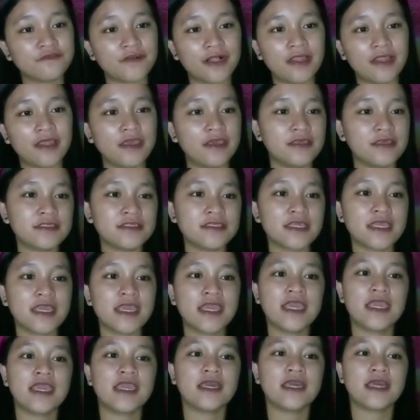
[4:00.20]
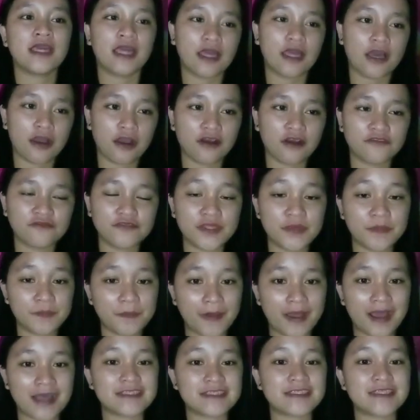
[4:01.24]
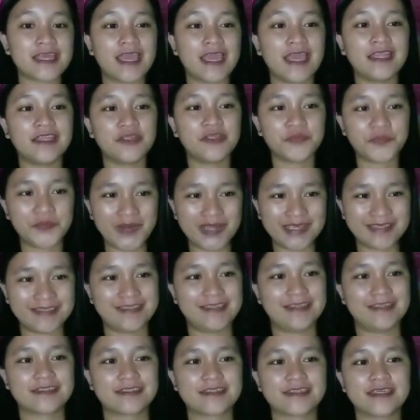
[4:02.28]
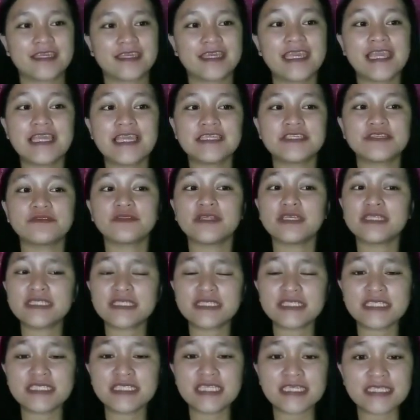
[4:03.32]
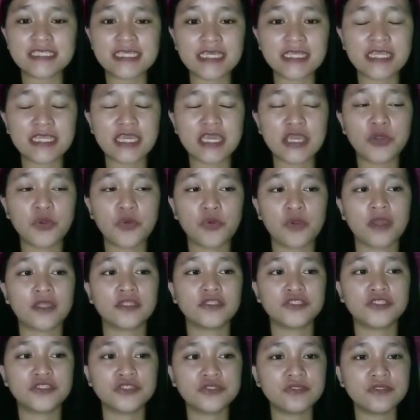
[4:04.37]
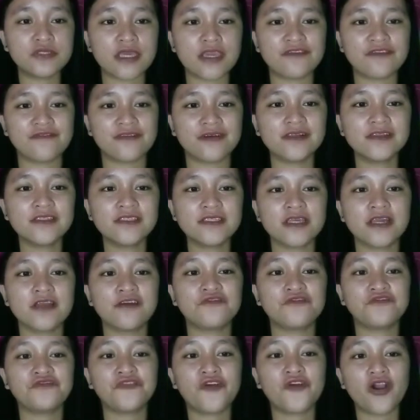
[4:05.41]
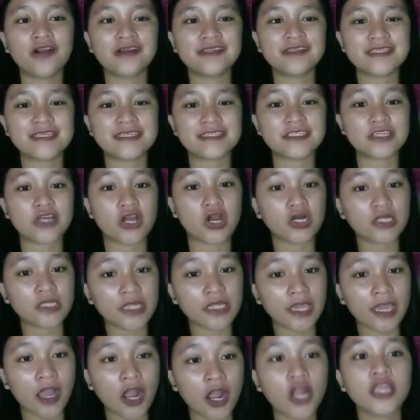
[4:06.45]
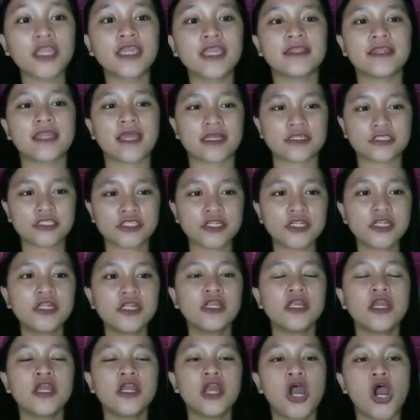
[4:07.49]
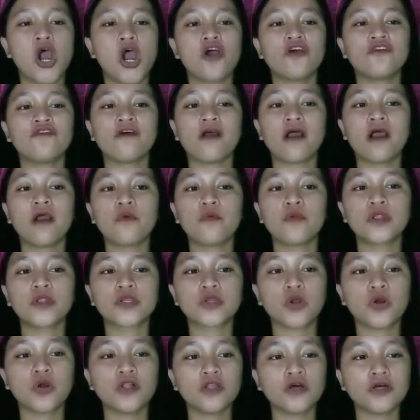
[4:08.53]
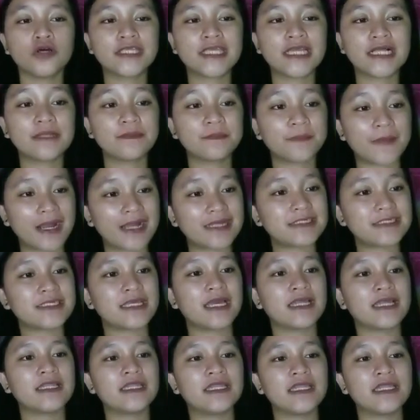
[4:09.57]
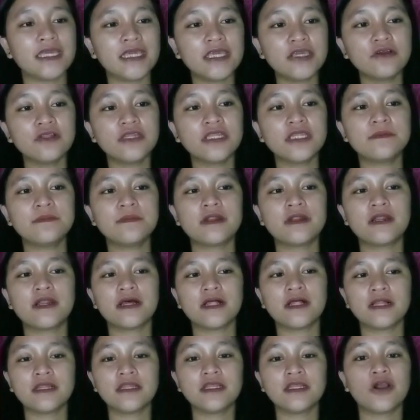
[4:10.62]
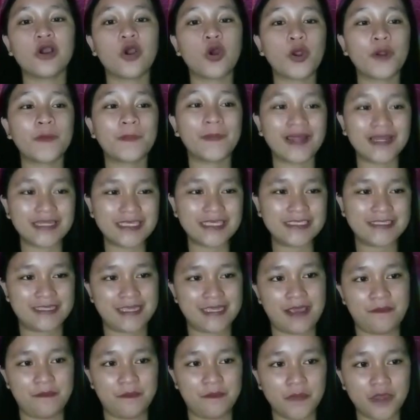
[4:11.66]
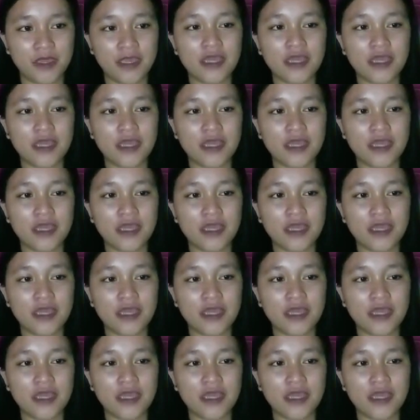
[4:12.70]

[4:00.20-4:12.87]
values of the past and the present. So the city who had two navels focuses on the architecture of our colonial past and neoliberal urbanism.